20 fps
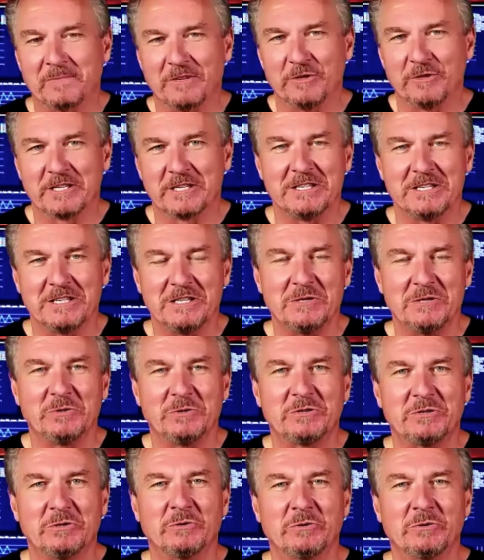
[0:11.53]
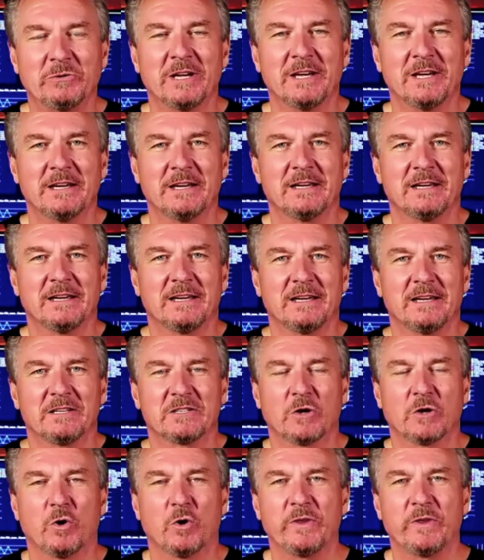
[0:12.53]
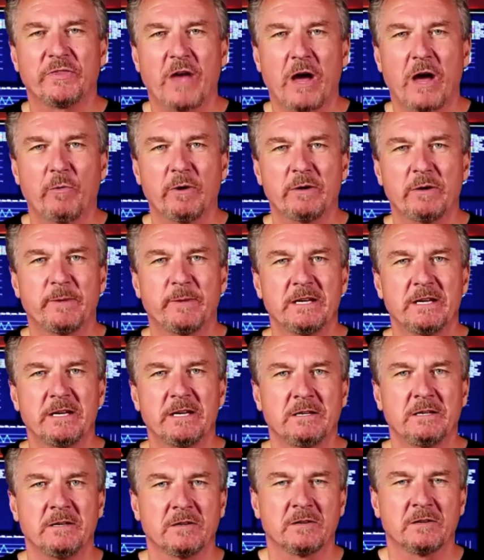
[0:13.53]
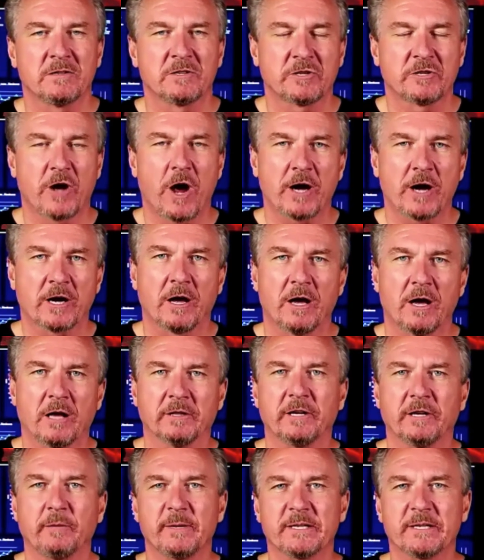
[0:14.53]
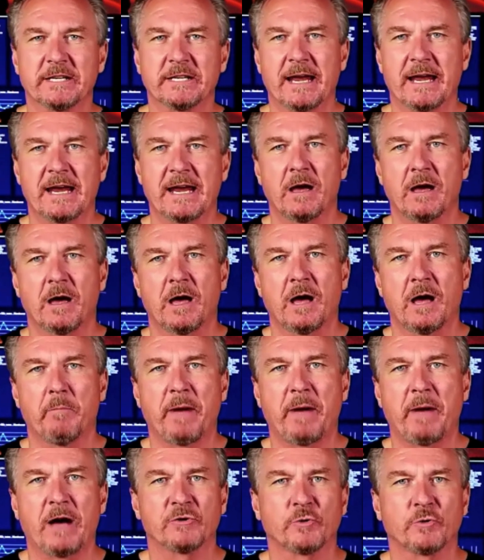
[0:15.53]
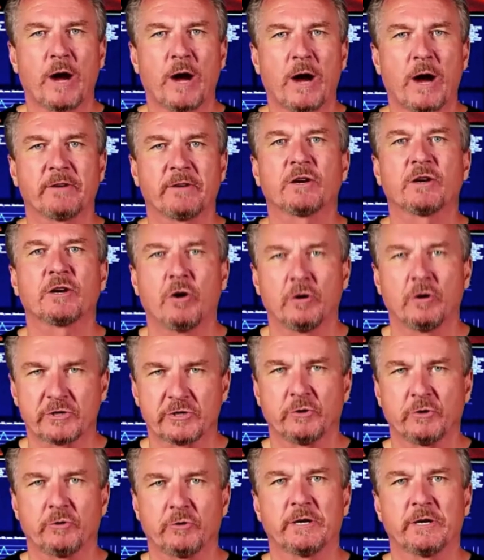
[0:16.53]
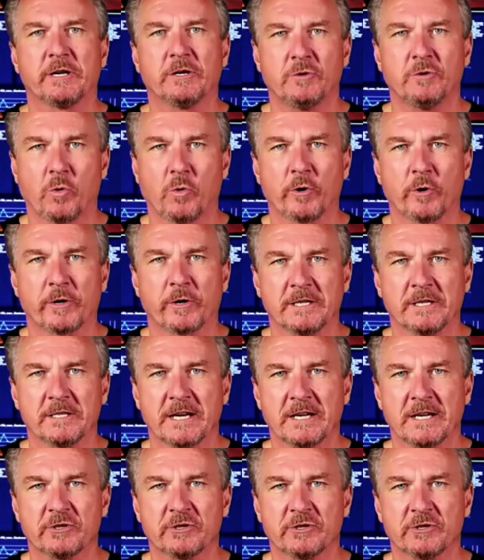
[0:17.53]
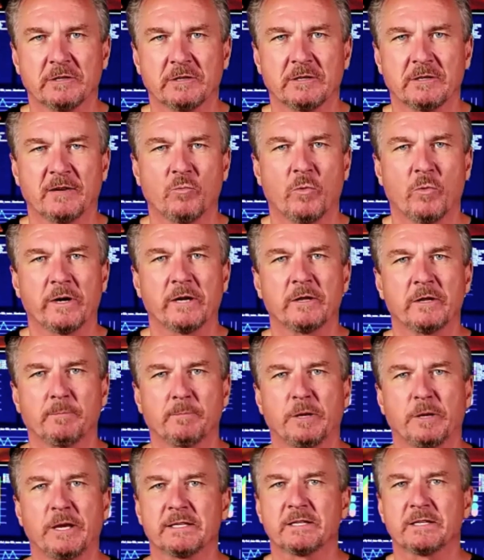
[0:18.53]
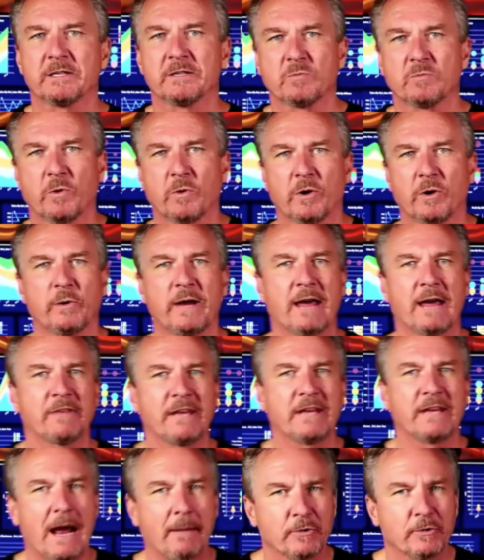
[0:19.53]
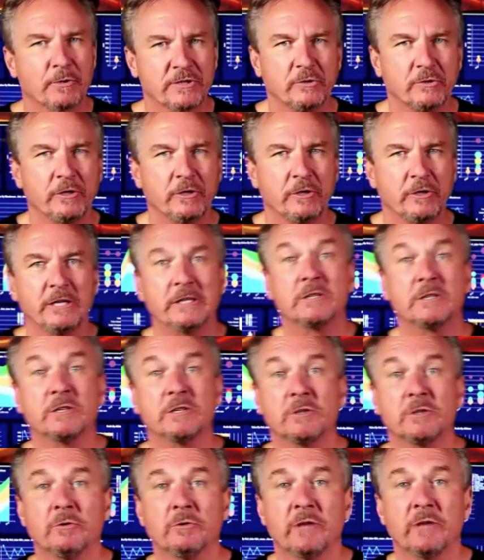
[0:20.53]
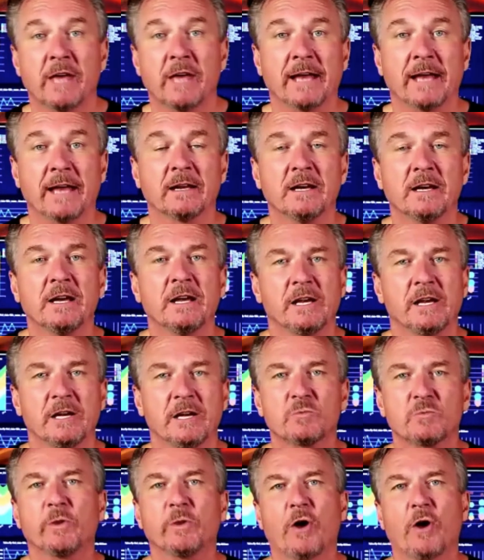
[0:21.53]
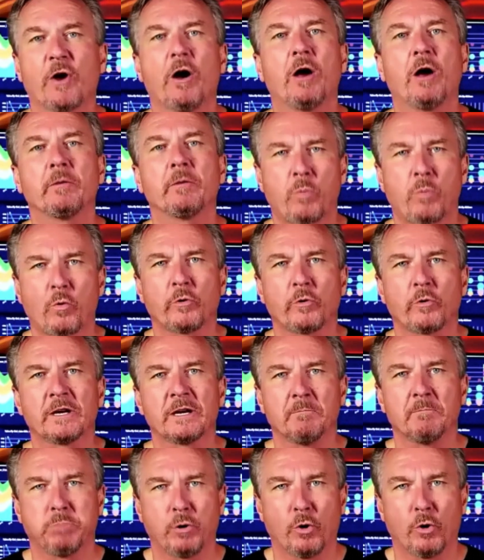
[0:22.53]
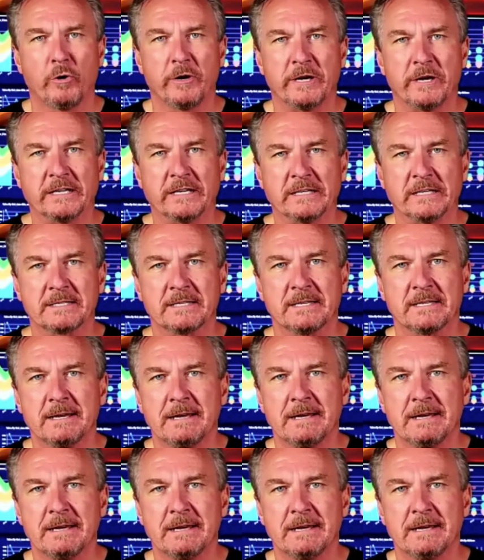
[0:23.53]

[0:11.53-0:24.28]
Good to see you too. So we thought we'd talk a little bit today about driving culture in your organization. And one of the places where we have the opportunity to do that is with onboarding employees.